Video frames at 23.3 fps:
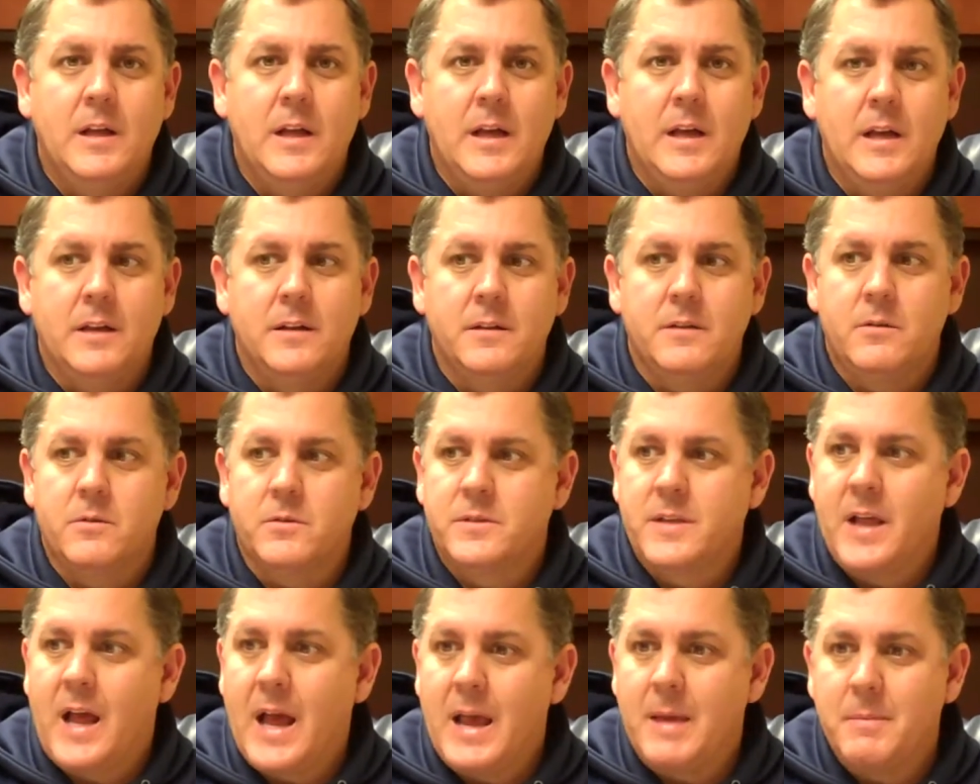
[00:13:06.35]
Uh, her
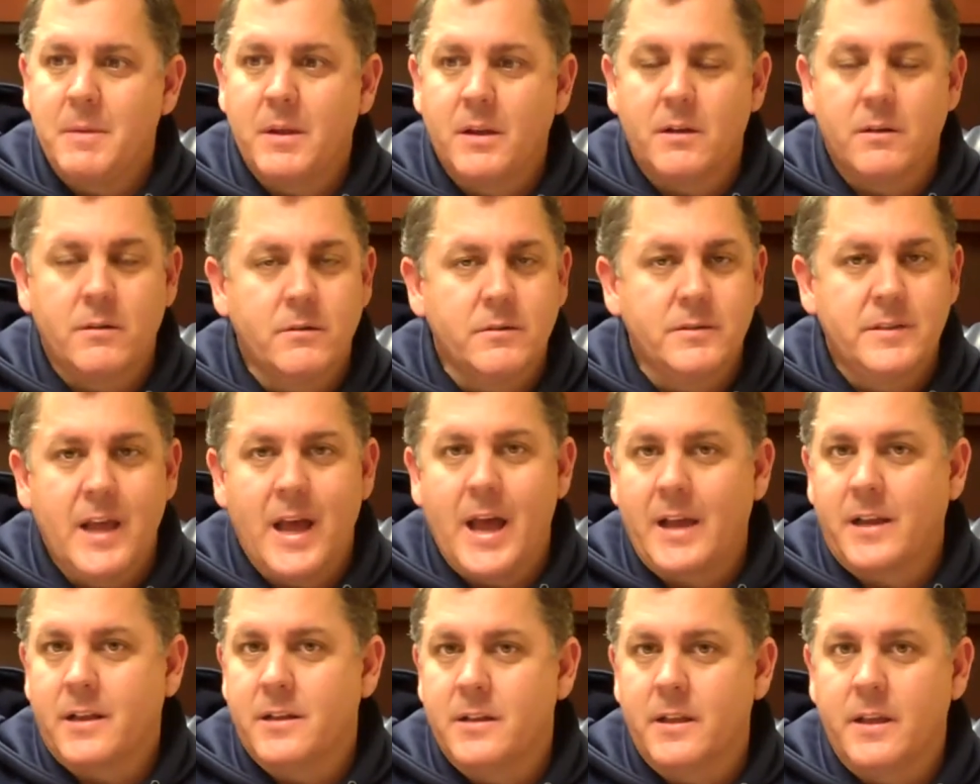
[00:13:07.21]
timing on her
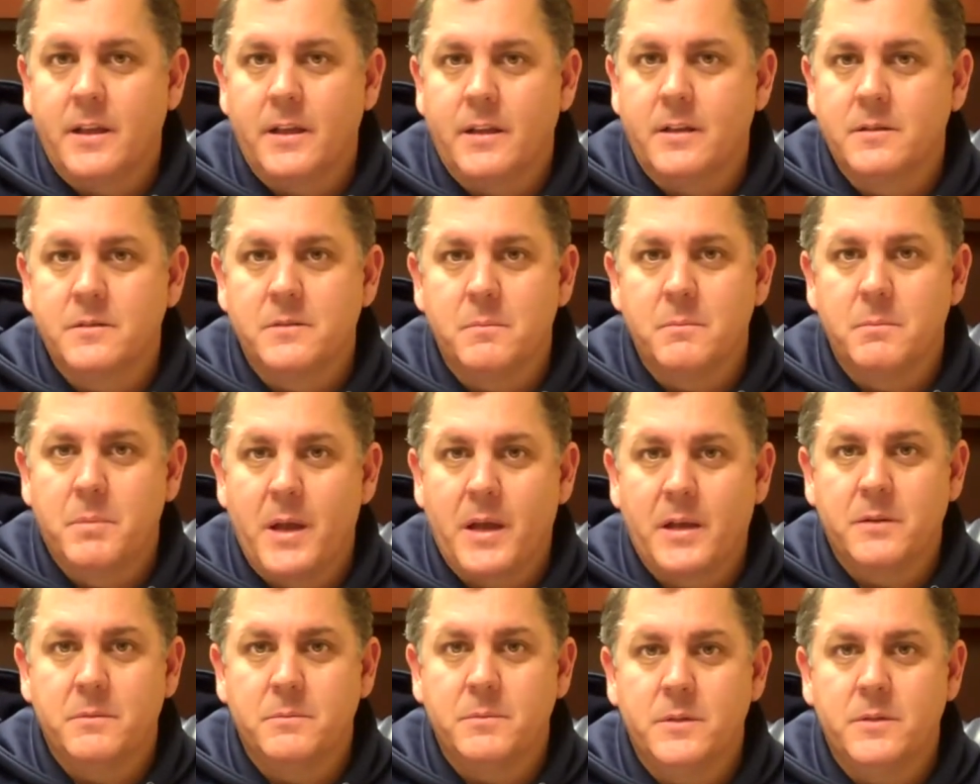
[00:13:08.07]
tackling is
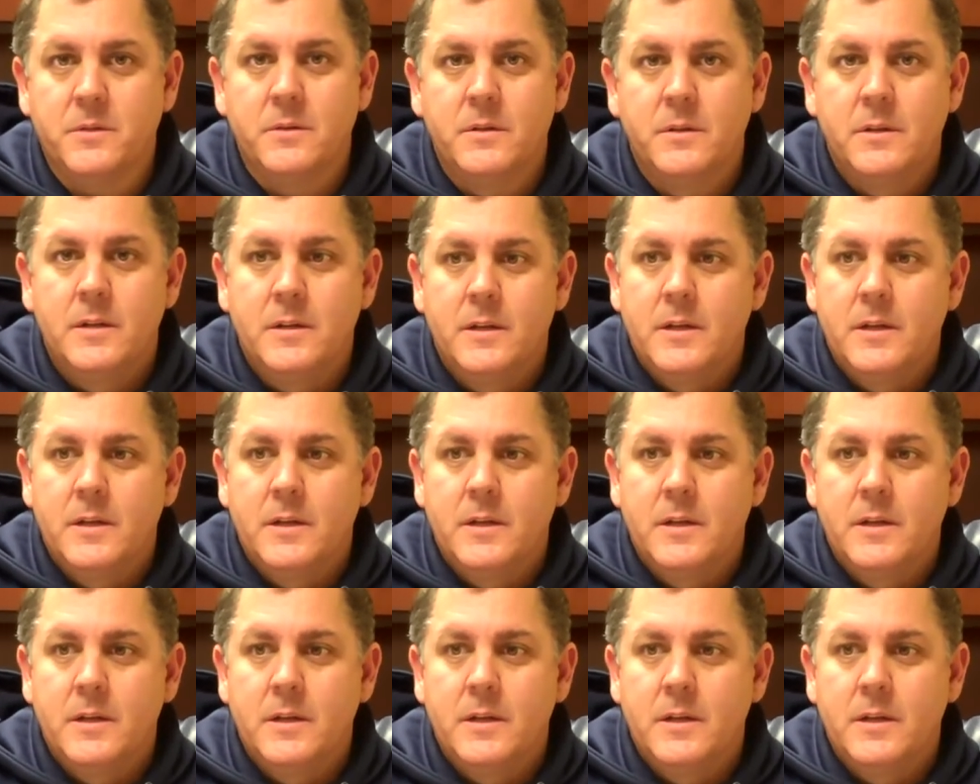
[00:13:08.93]
impeccable.